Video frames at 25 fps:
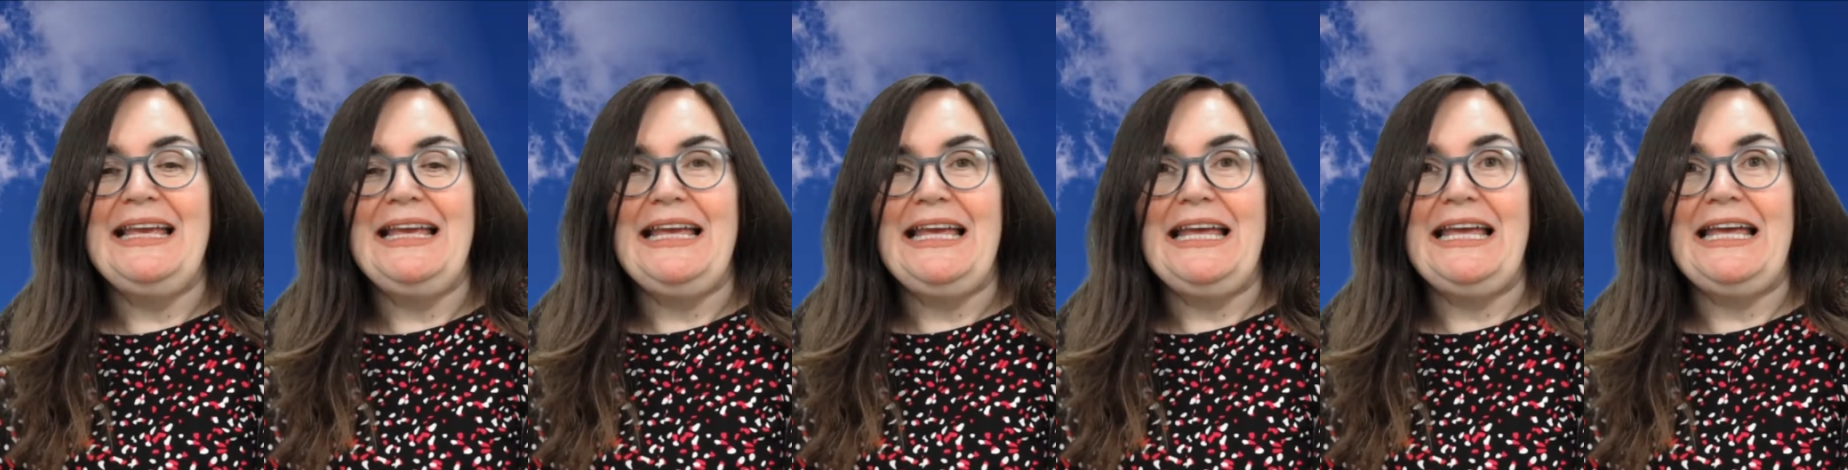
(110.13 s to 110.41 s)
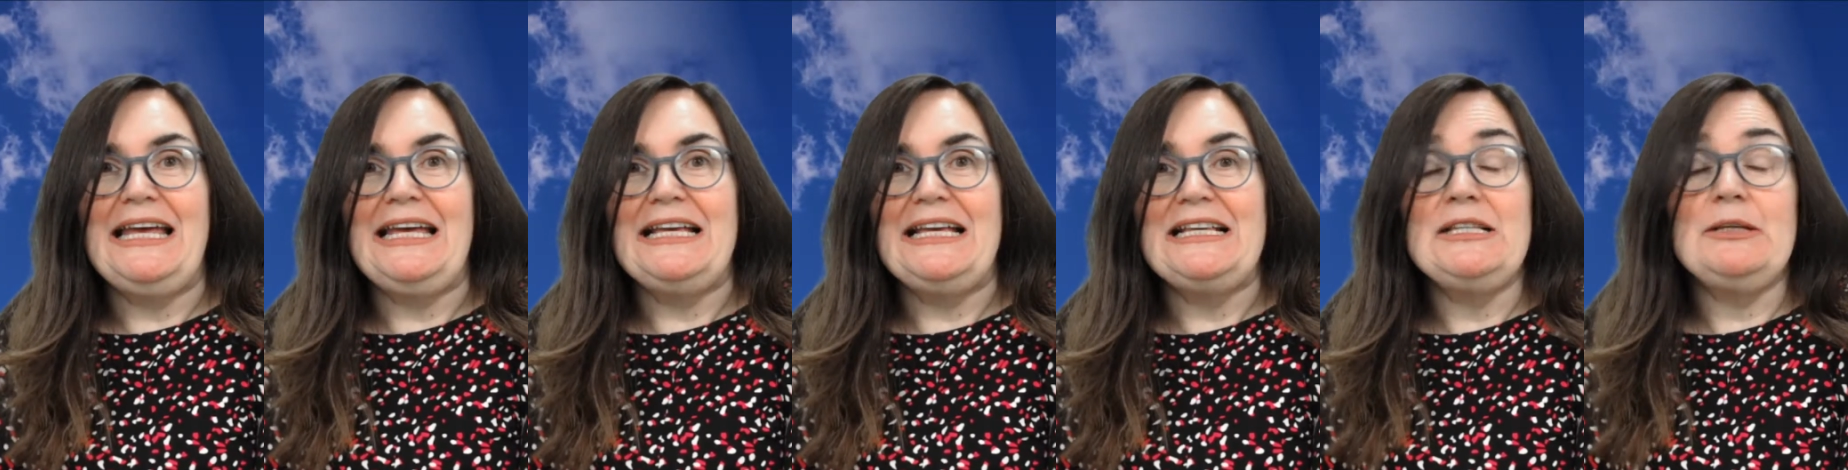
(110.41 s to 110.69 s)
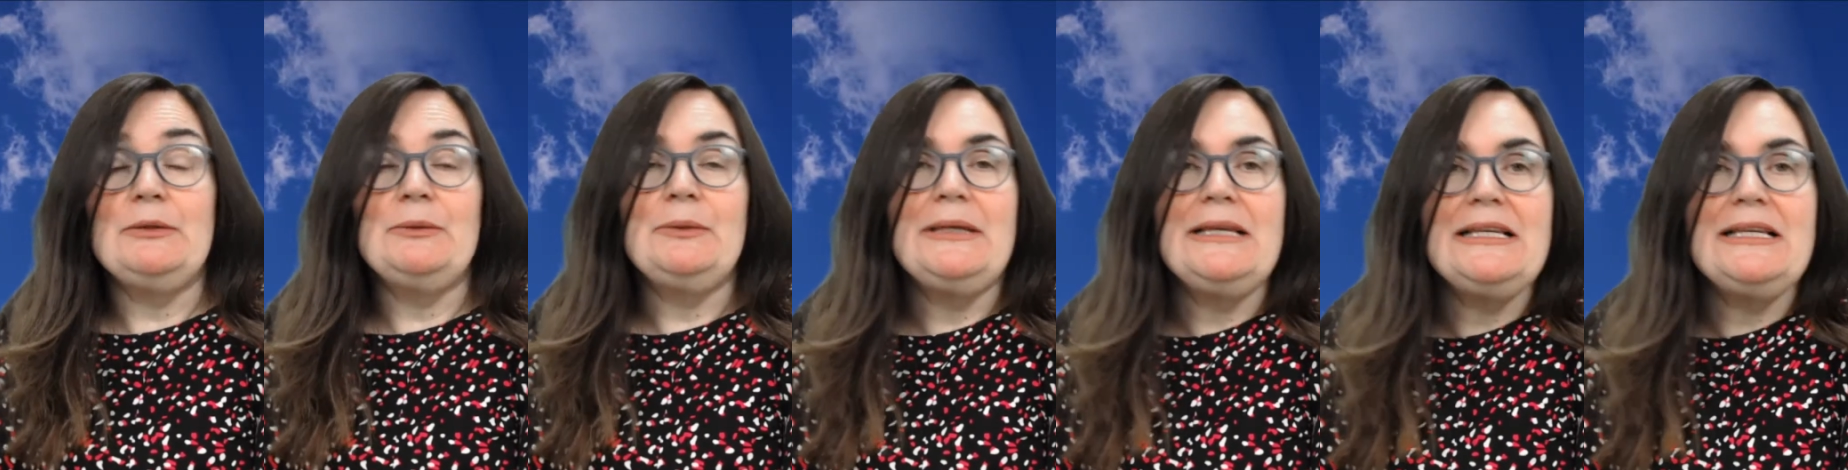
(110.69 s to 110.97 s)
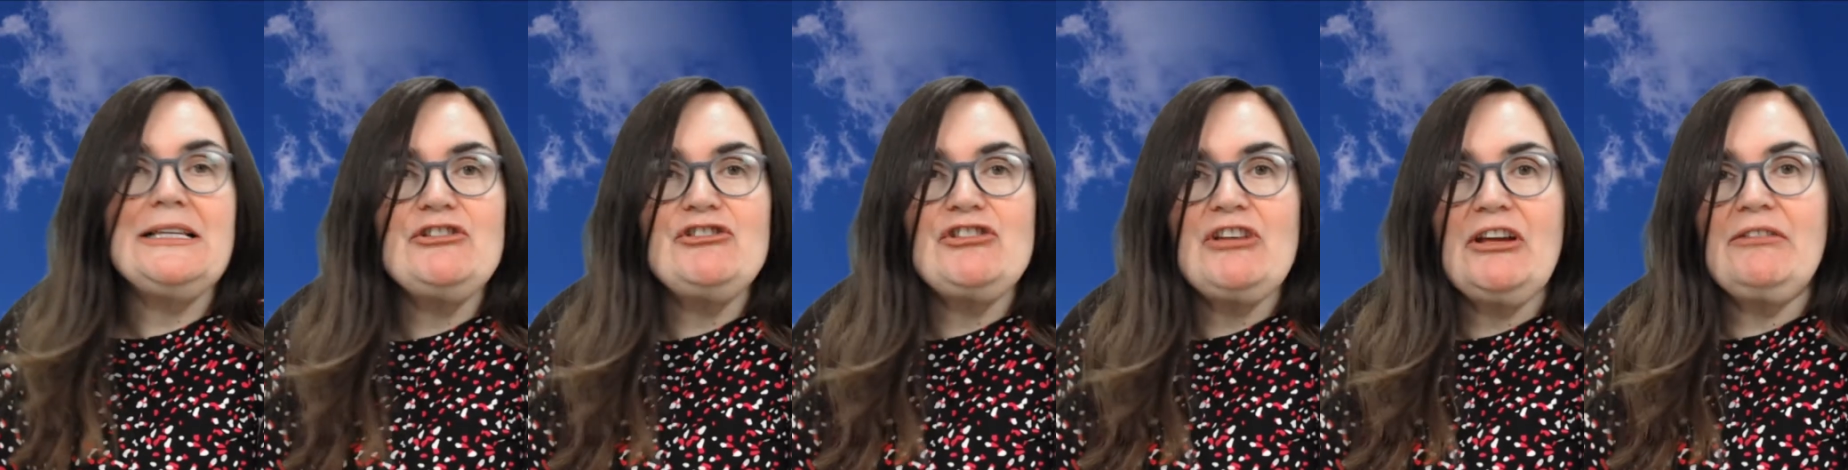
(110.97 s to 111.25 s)
Uh, so
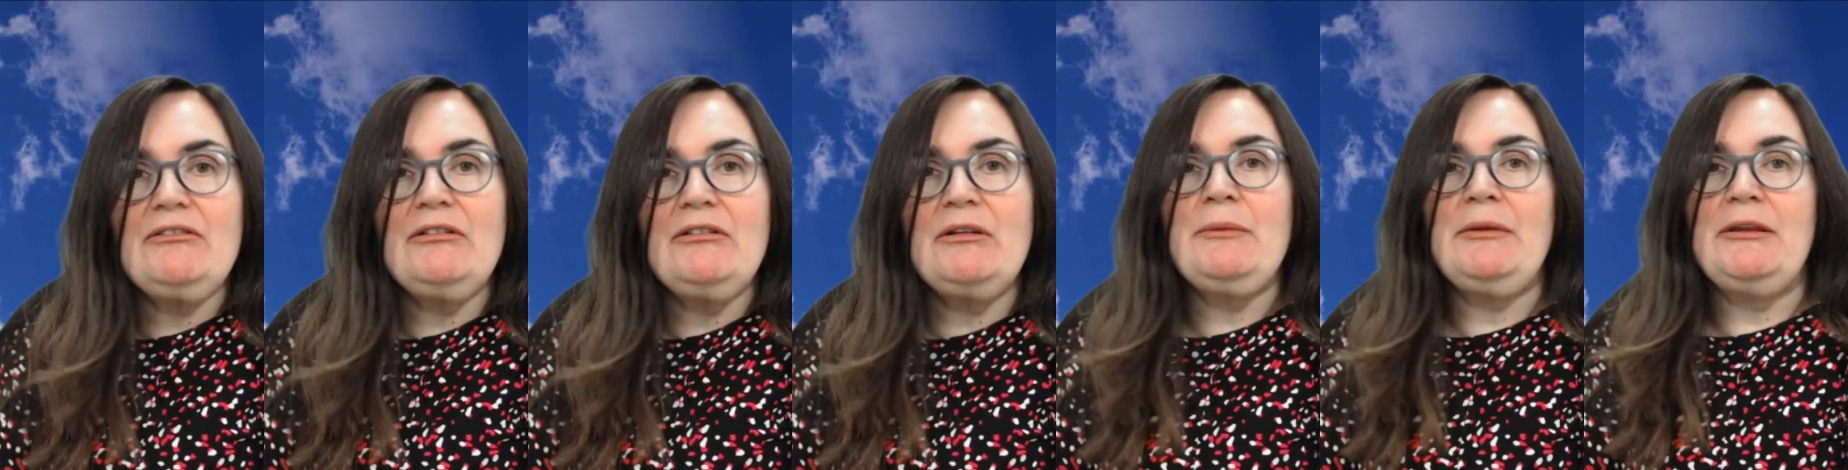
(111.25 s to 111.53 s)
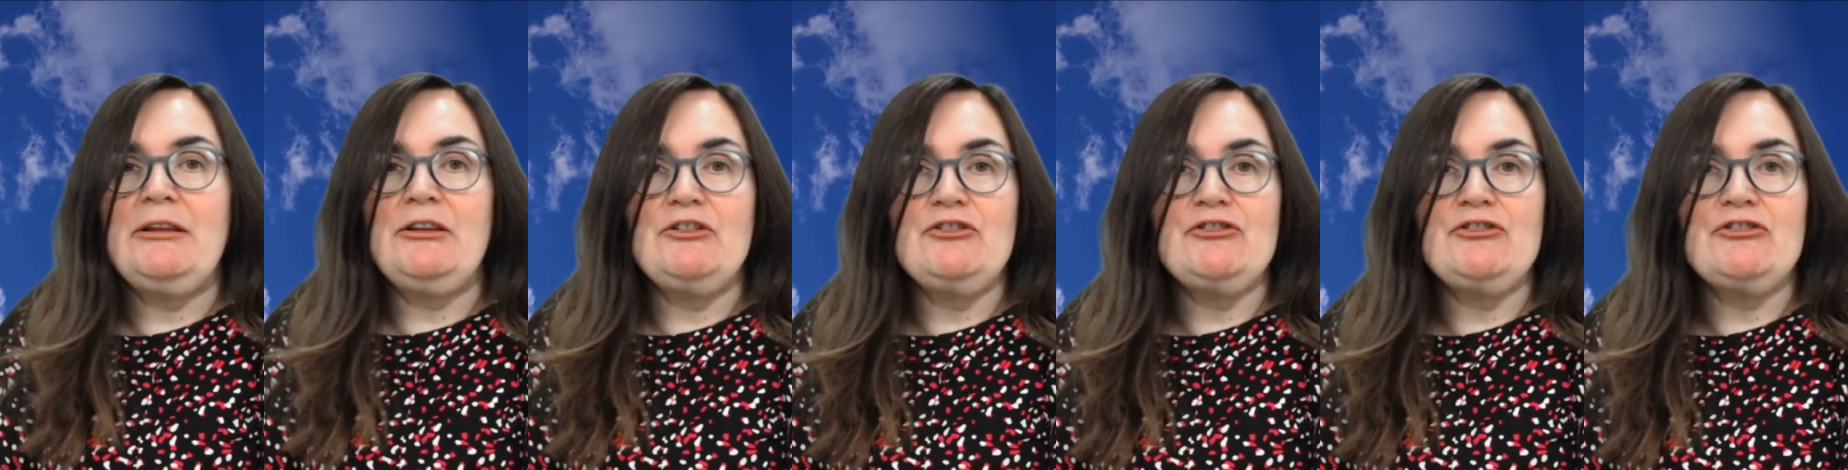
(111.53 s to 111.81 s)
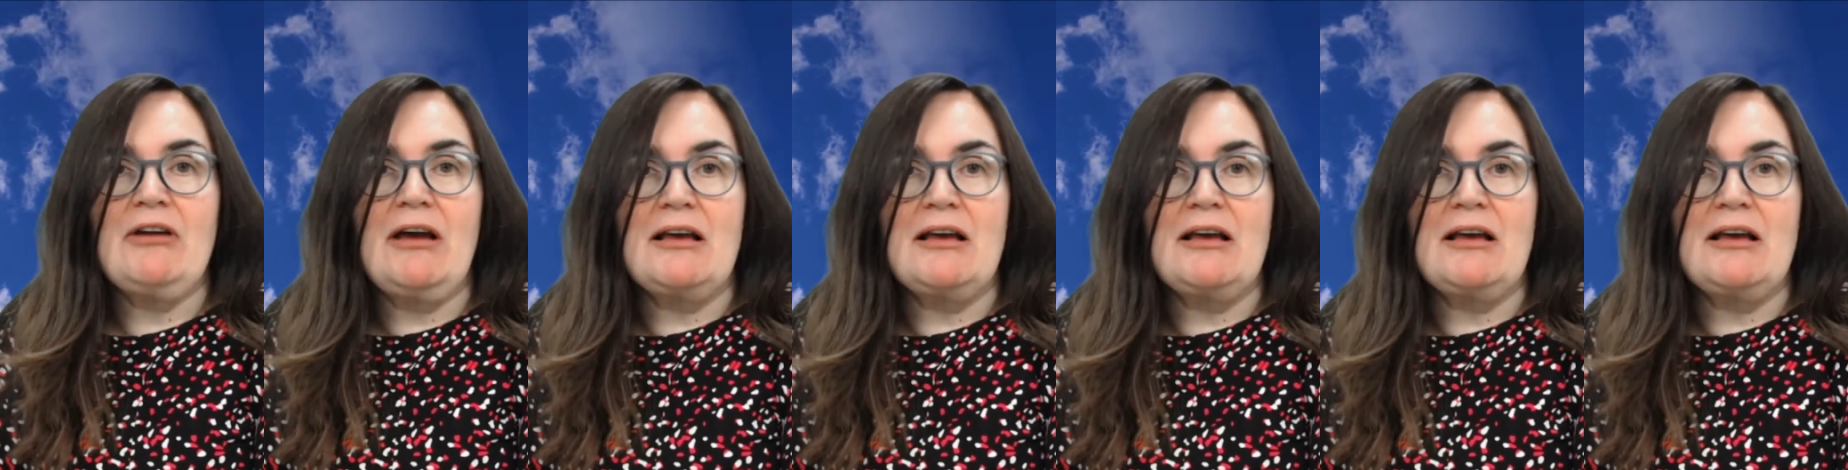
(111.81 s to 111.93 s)
his general manager